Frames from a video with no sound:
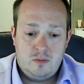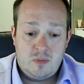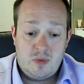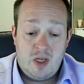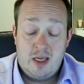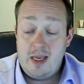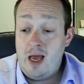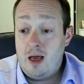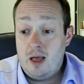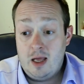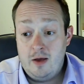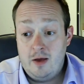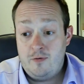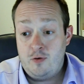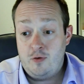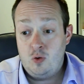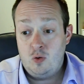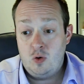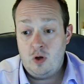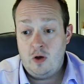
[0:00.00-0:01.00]
And yeah, if
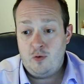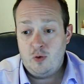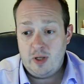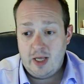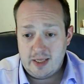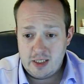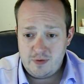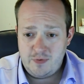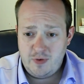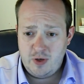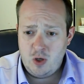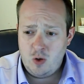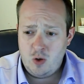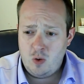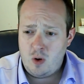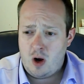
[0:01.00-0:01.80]
you like this video,